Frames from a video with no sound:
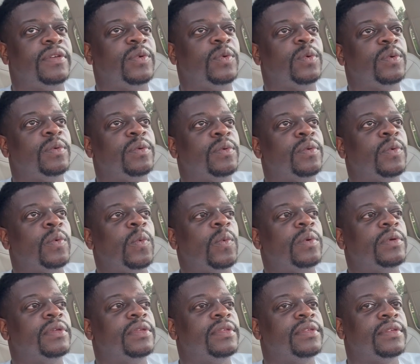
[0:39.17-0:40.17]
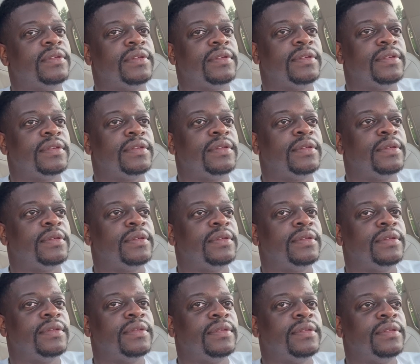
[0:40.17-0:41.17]

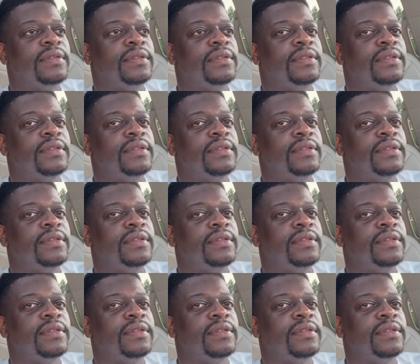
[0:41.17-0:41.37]
No one is speaking in this clip.